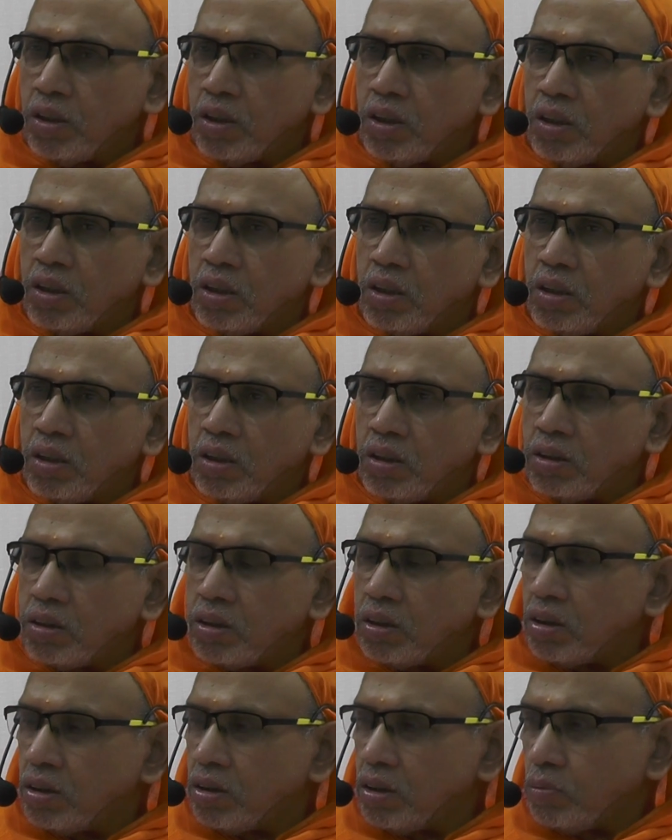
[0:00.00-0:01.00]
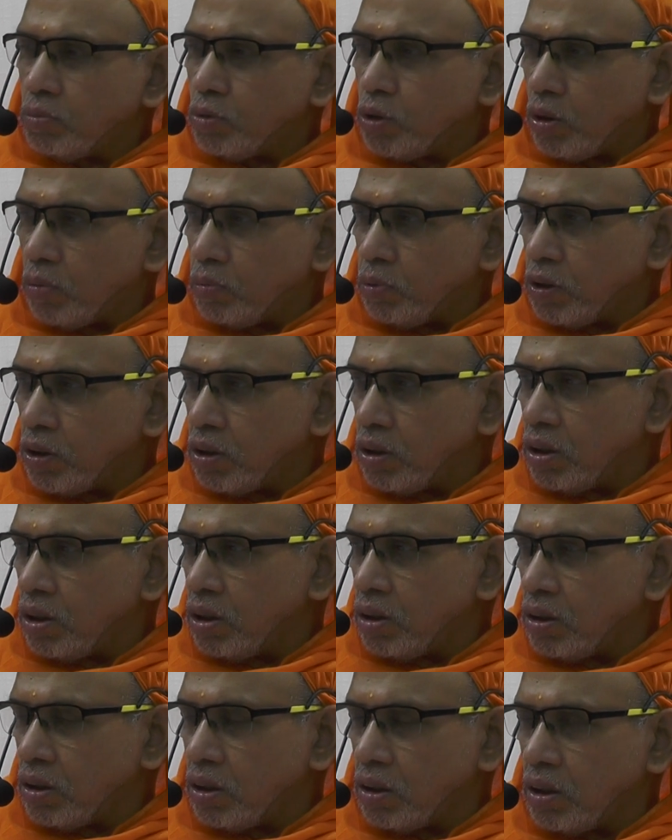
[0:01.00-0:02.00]

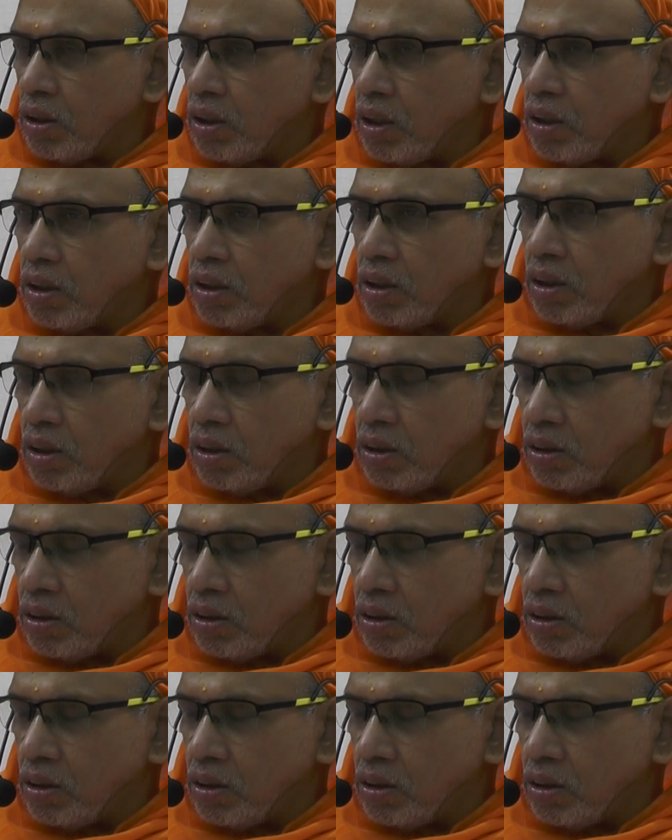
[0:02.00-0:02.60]
like